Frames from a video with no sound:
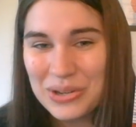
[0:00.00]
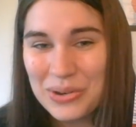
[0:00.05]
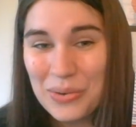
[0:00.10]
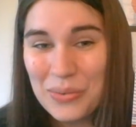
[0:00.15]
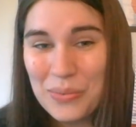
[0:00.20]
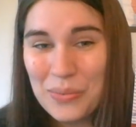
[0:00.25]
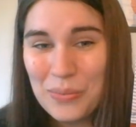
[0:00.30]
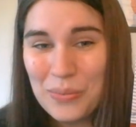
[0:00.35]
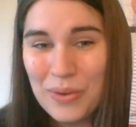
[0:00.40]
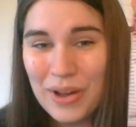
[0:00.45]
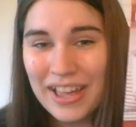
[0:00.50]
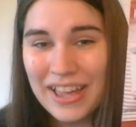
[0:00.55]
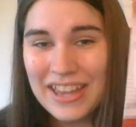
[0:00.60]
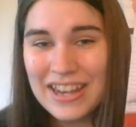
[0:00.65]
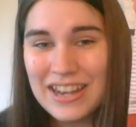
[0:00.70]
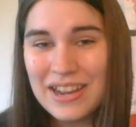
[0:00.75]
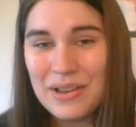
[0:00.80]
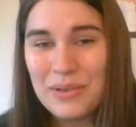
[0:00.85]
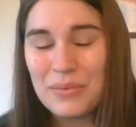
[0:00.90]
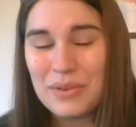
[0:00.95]

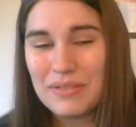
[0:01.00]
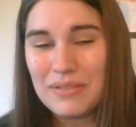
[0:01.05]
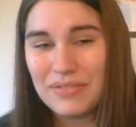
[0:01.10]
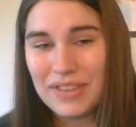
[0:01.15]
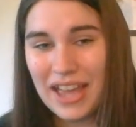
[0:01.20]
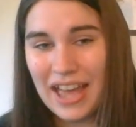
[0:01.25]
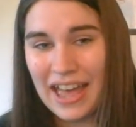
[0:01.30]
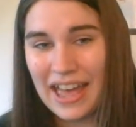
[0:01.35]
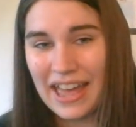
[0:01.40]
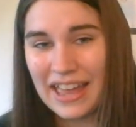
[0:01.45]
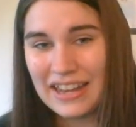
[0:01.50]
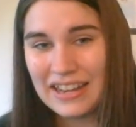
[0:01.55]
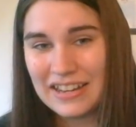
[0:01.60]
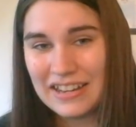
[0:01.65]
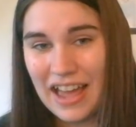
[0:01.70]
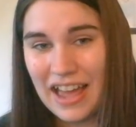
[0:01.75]
1, we've got,